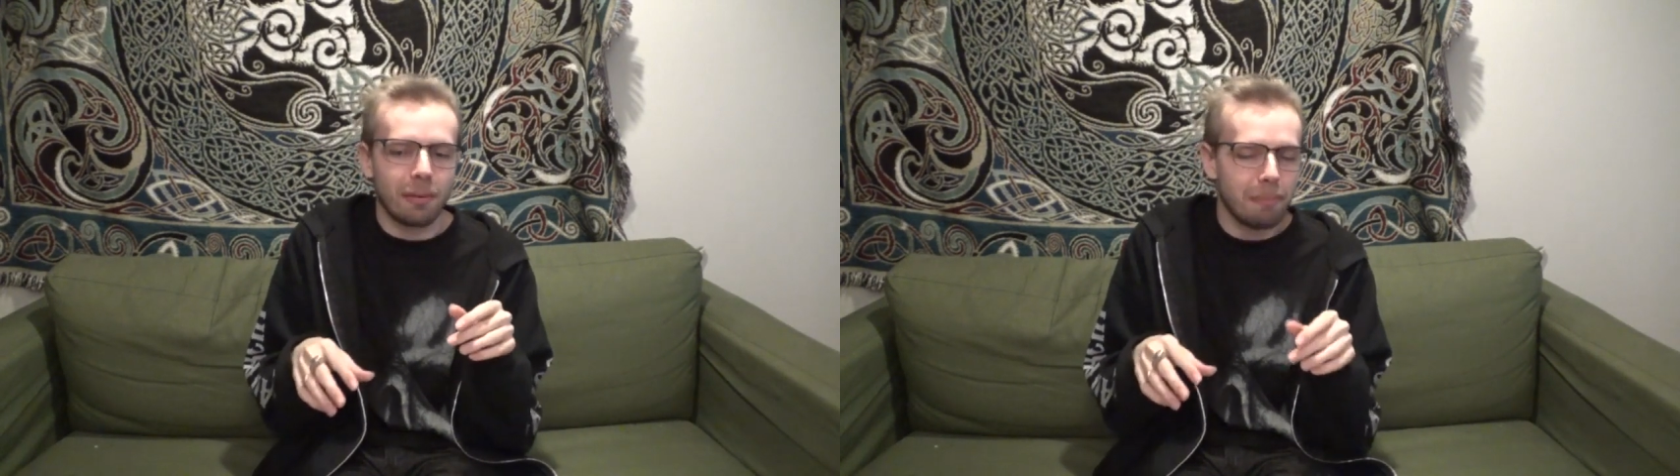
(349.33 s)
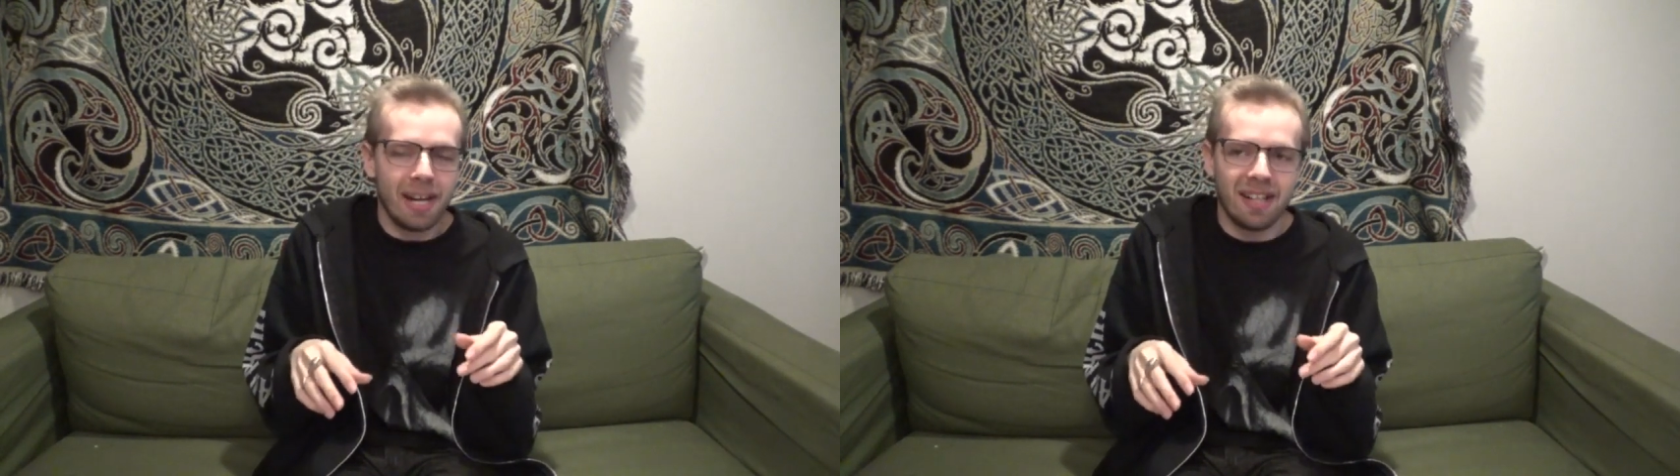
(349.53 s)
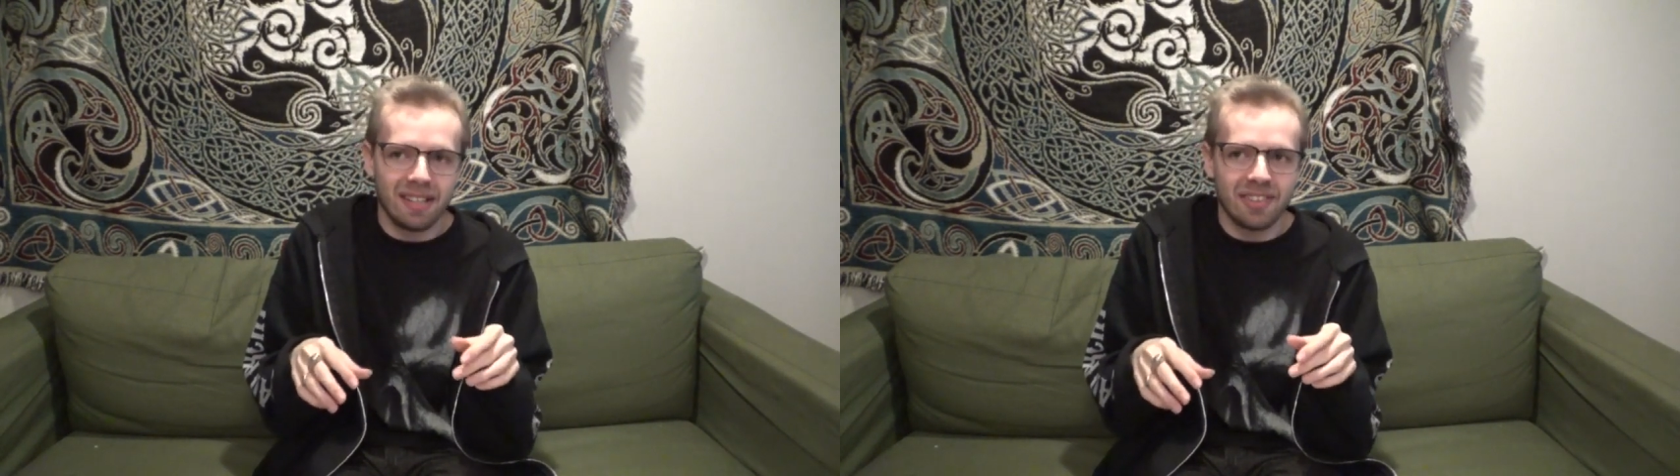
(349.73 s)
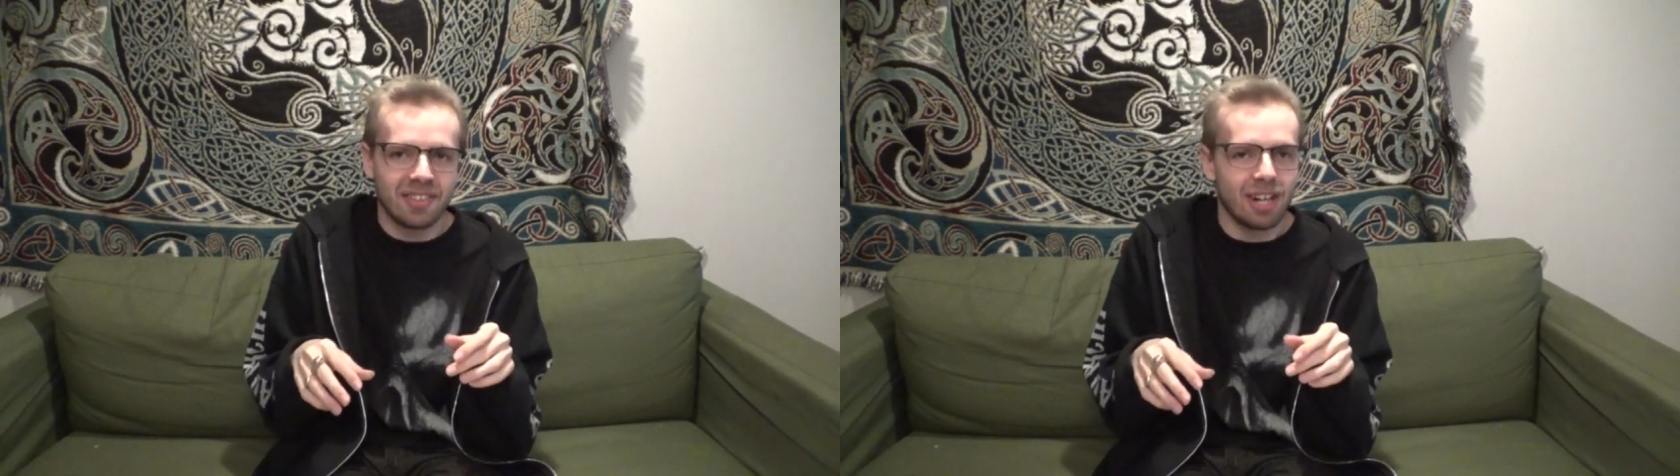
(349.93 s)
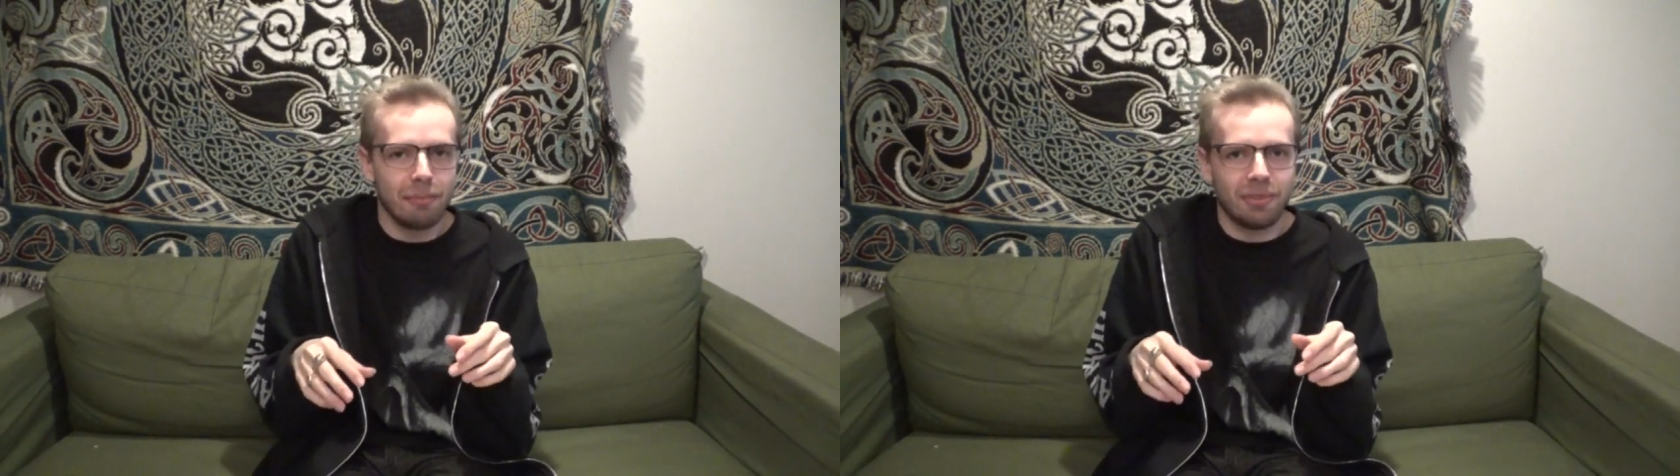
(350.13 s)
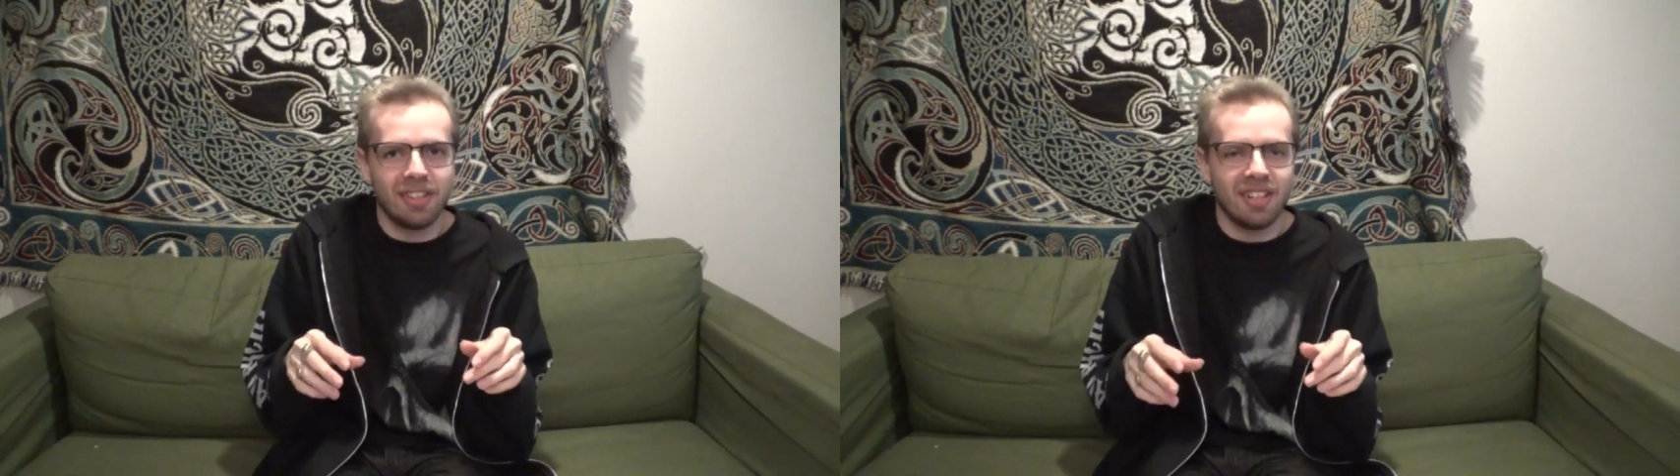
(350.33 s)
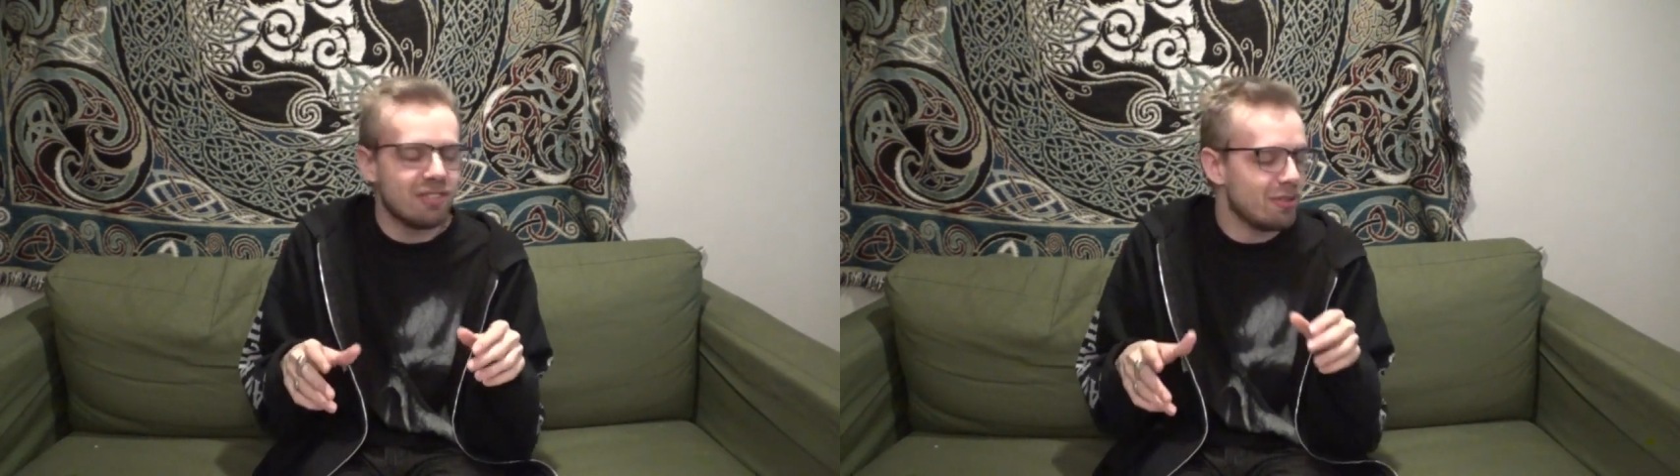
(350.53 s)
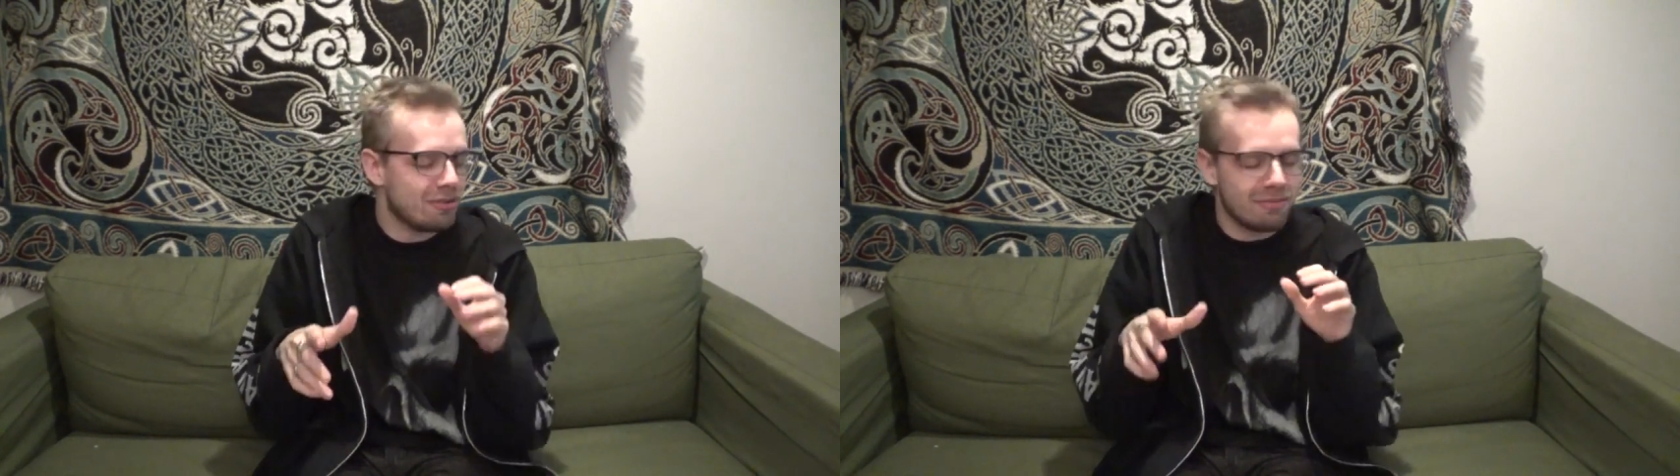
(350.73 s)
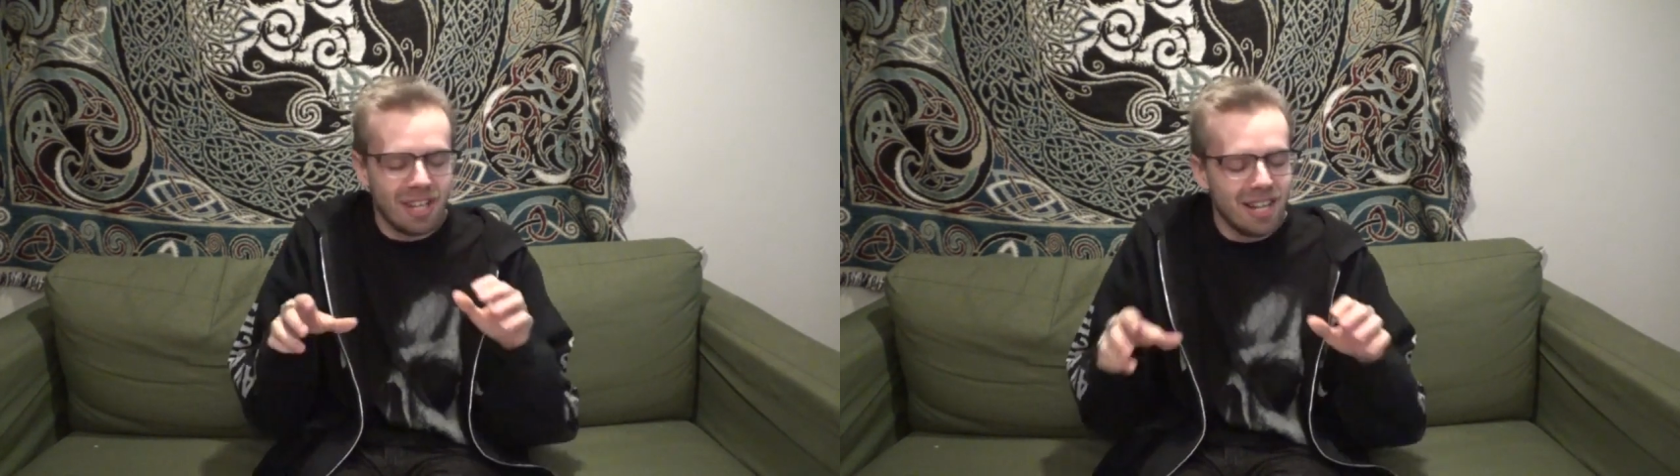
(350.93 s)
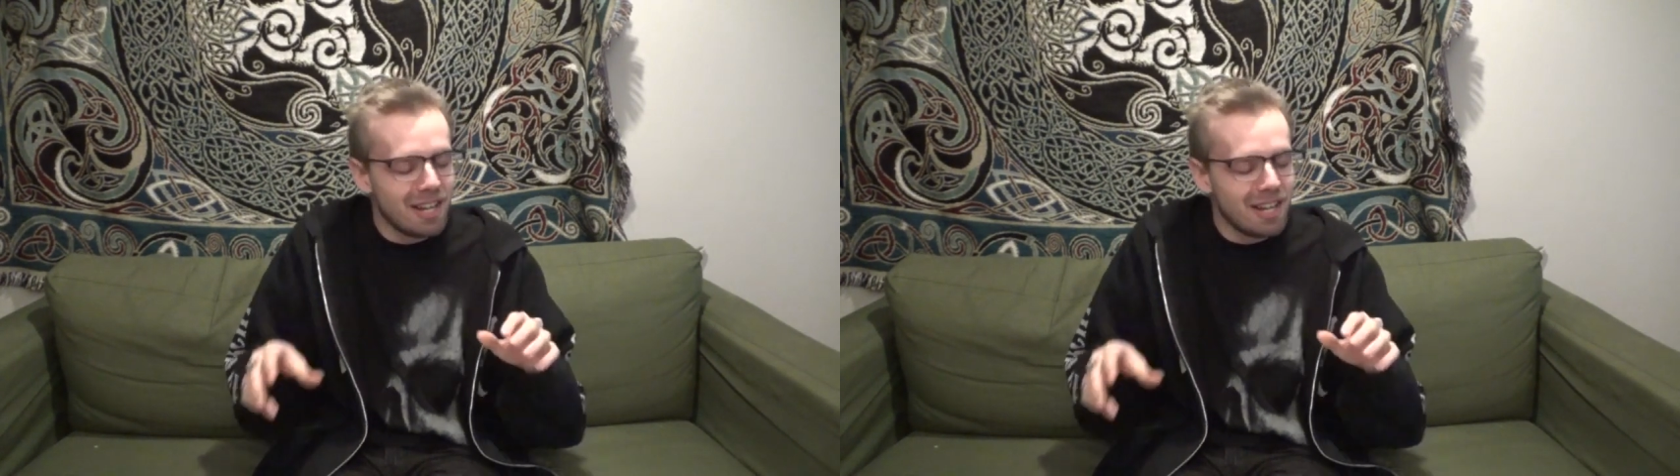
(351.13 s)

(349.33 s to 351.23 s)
companions comes in and just